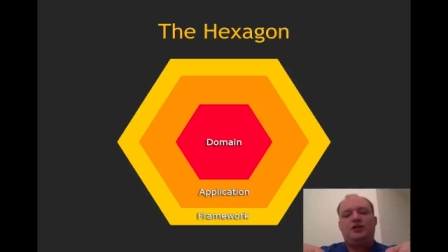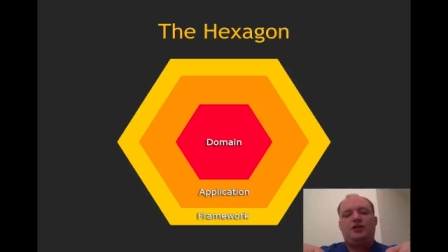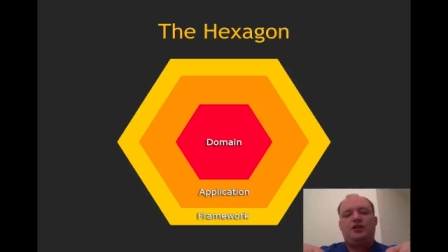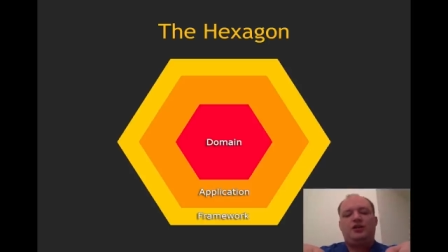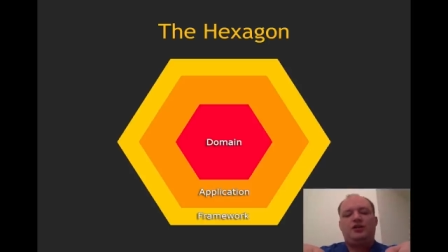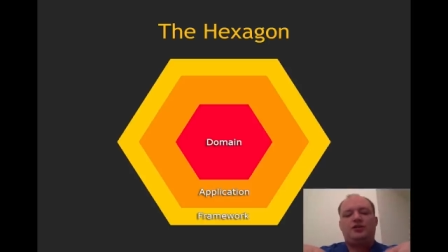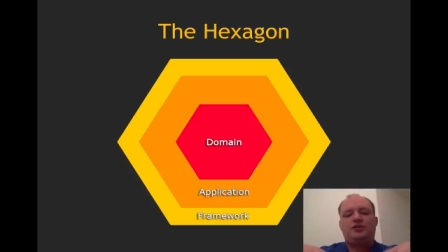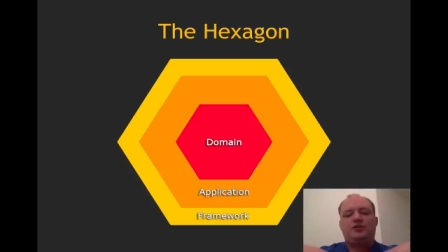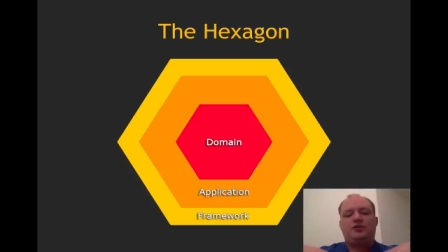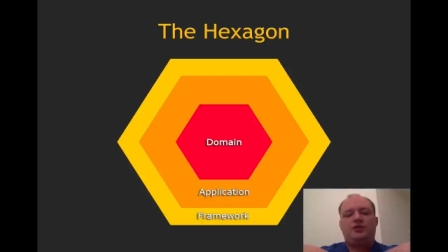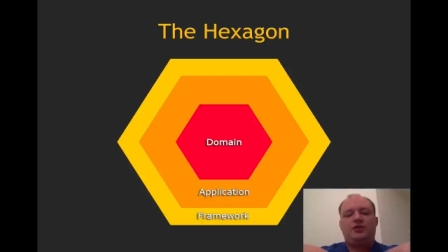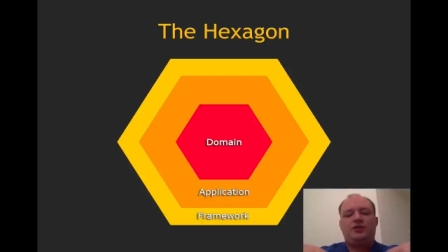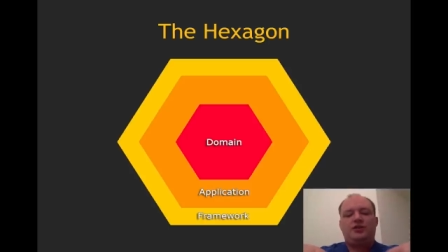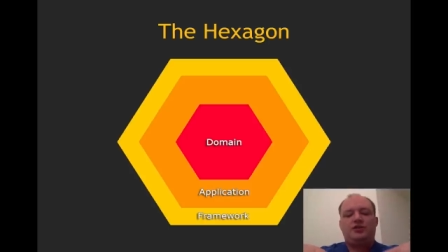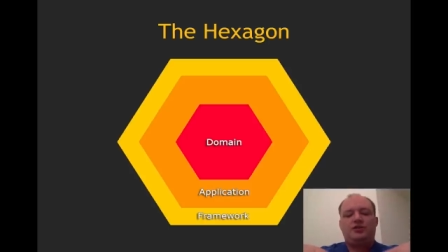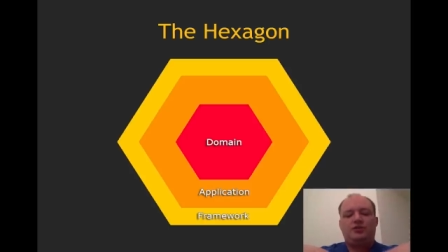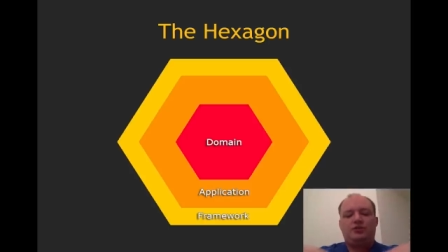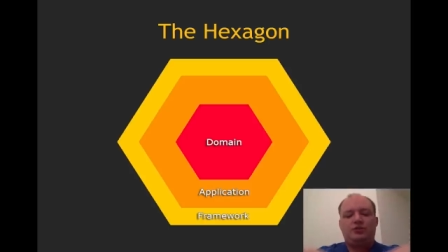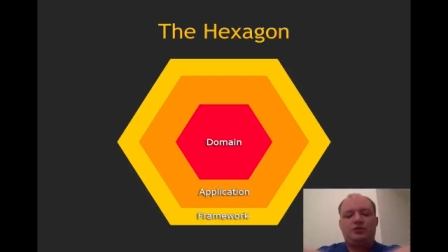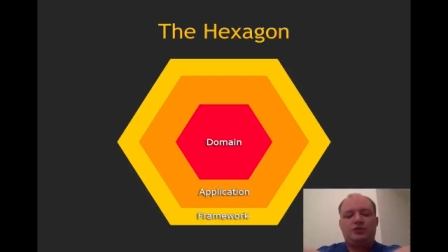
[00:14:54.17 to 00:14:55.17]
and so they're
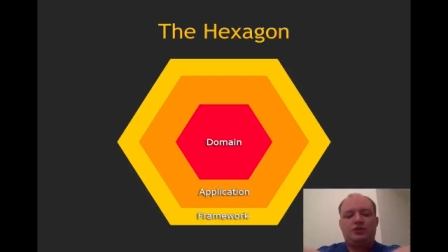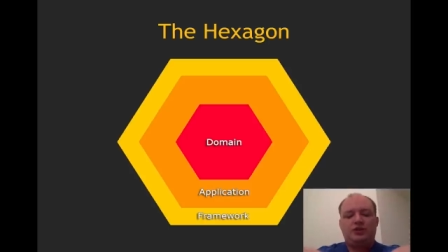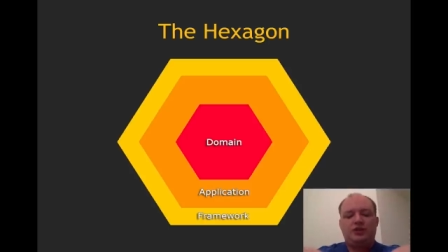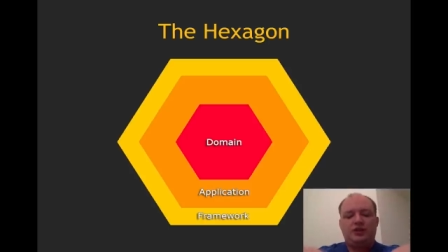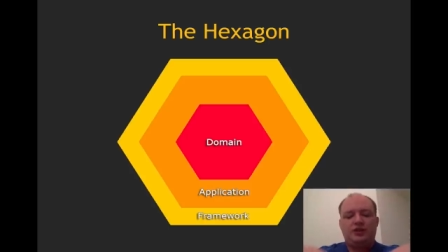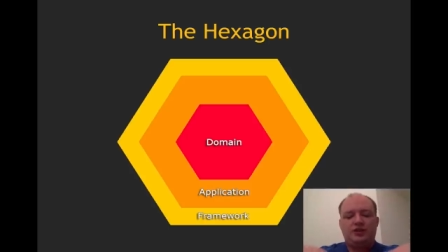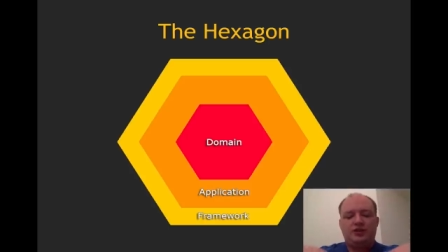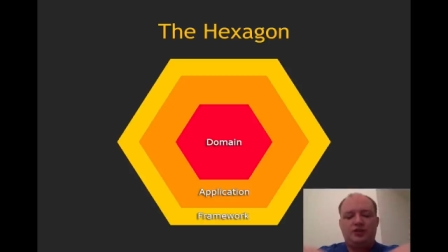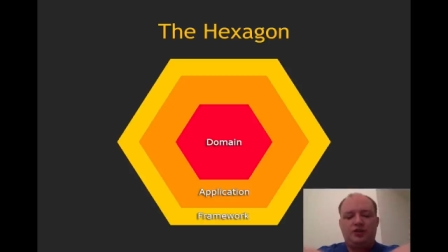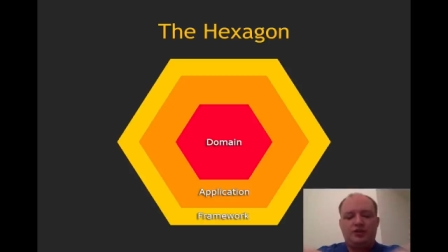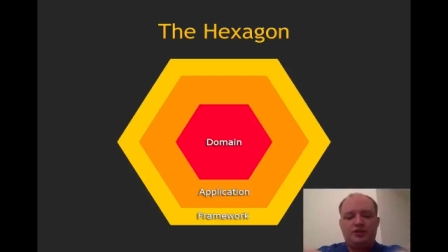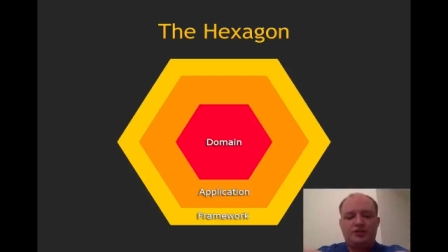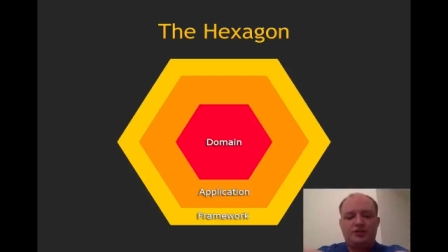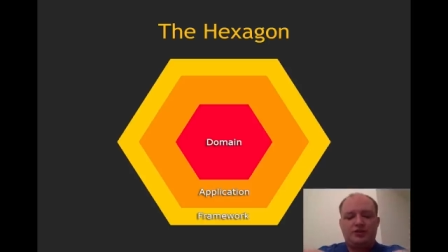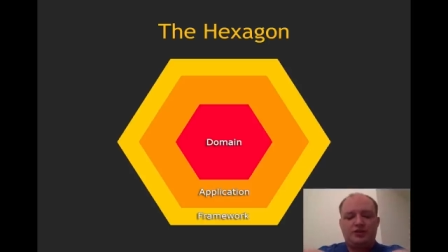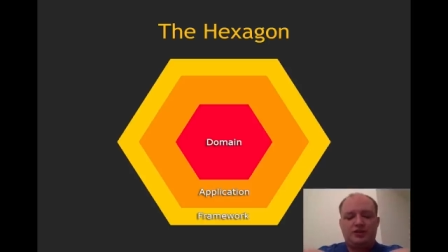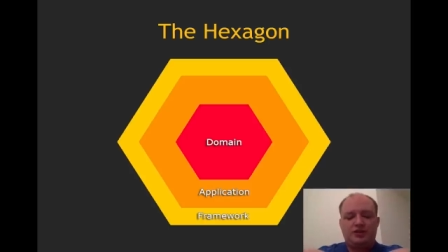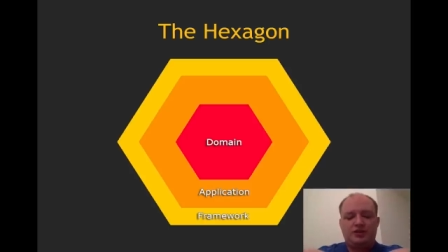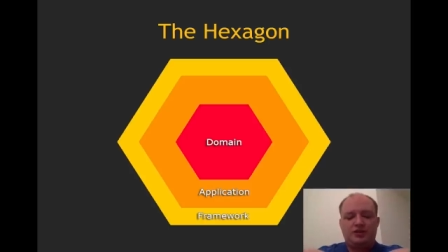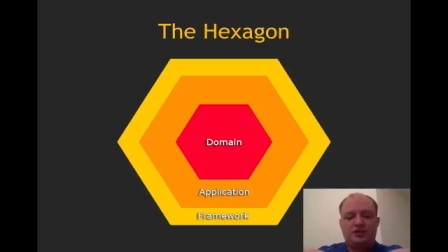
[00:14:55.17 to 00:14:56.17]
totally
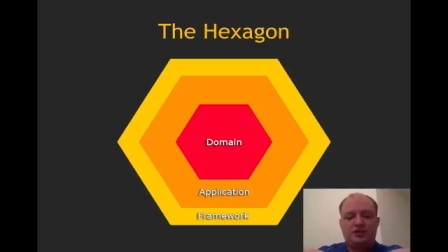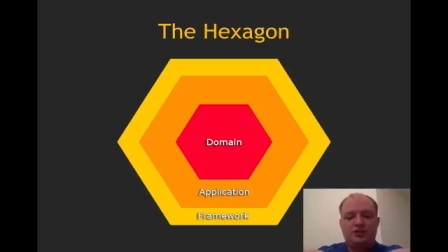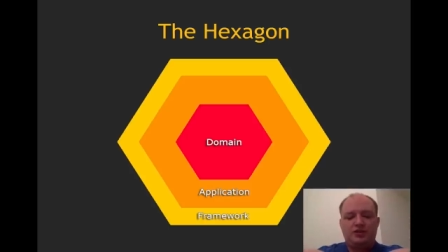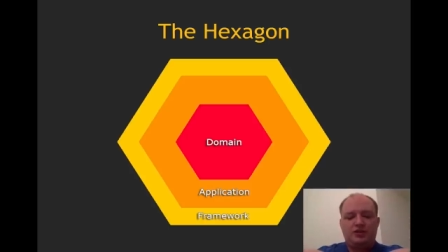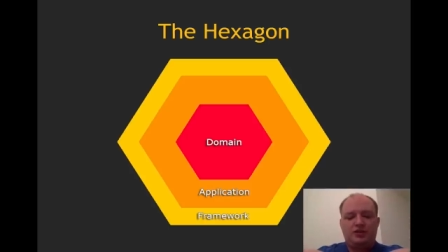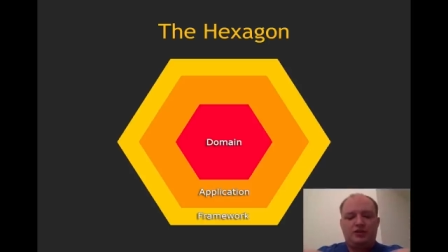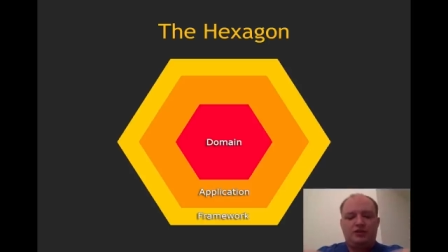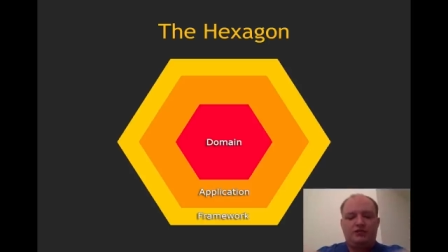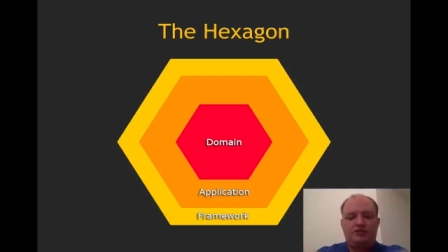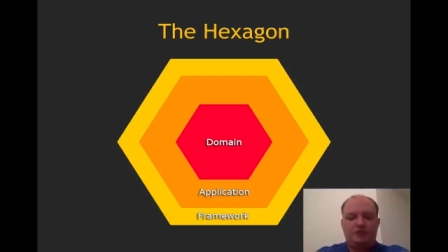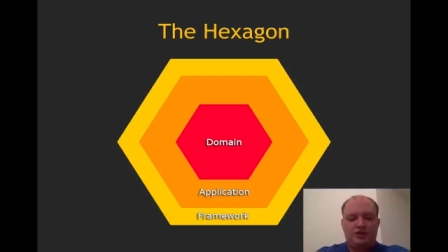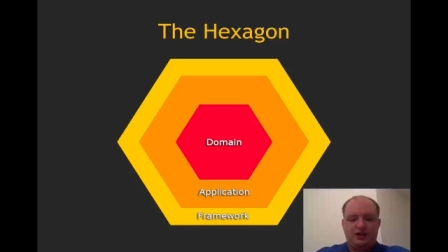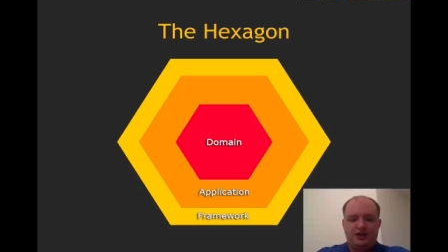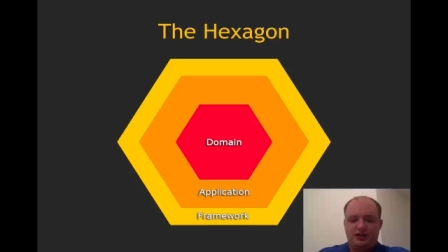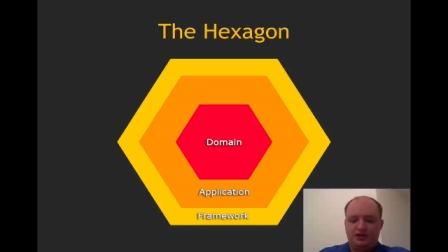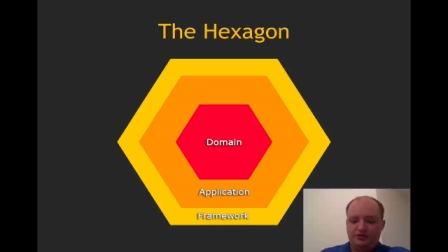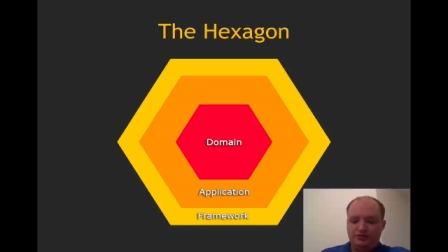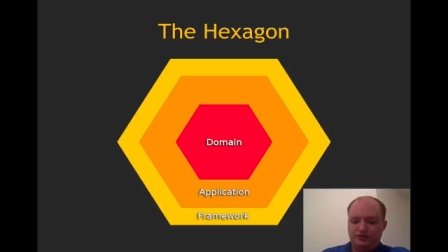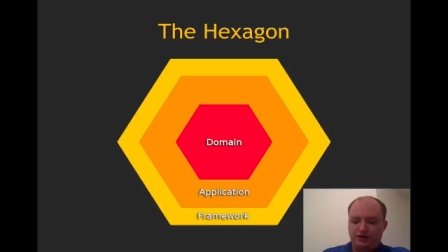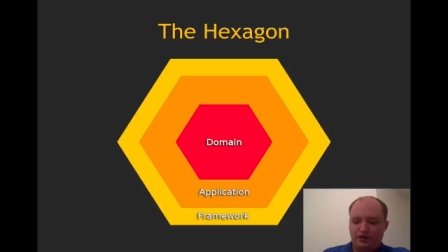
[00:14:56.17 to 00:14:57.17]
agnostic of
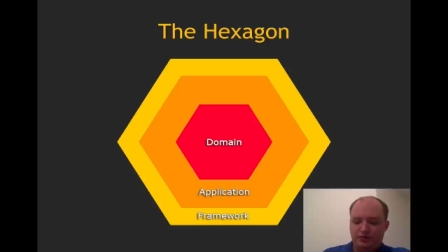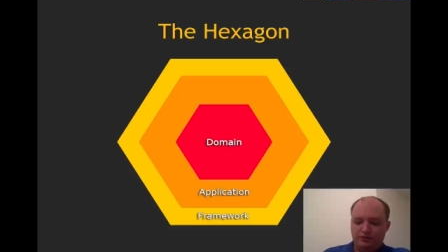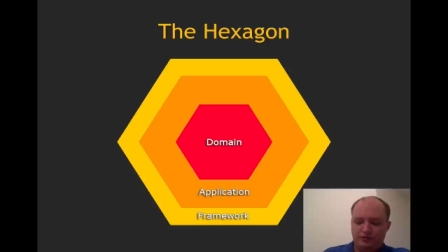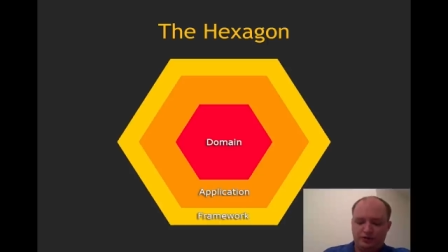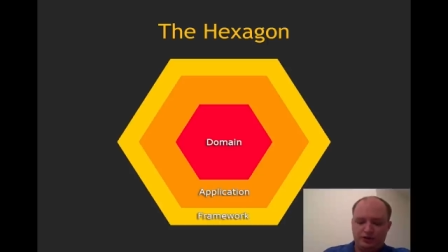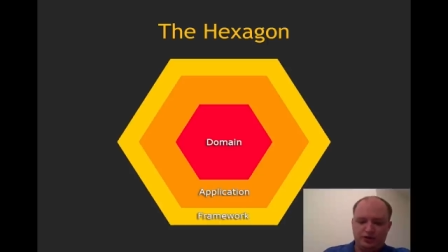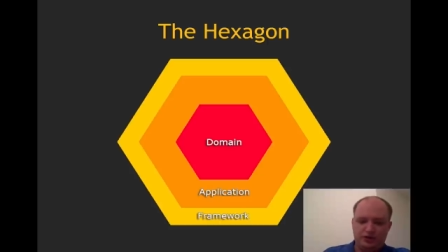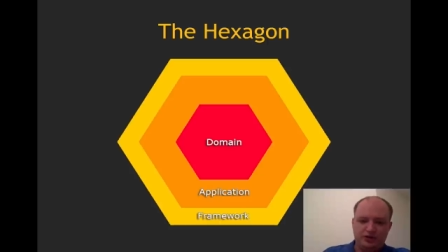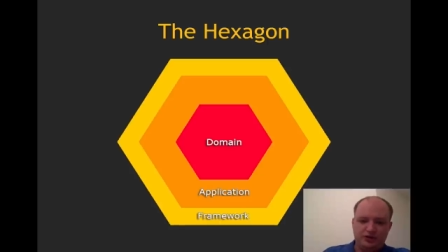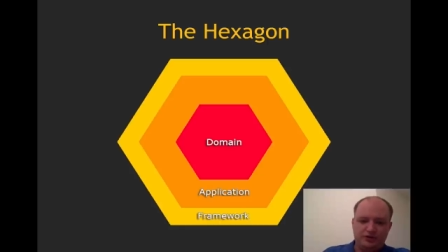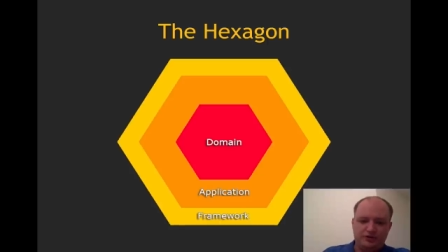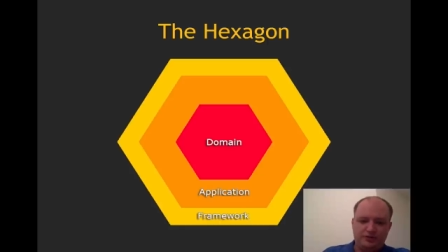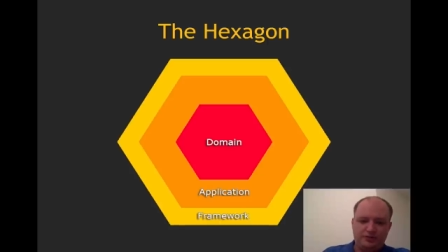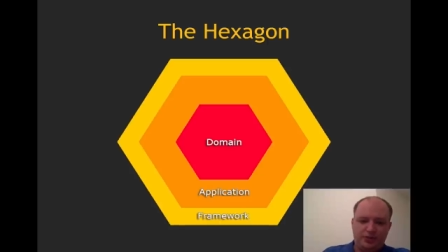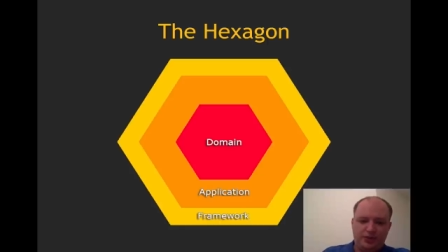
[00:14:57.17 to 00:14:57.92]
any framework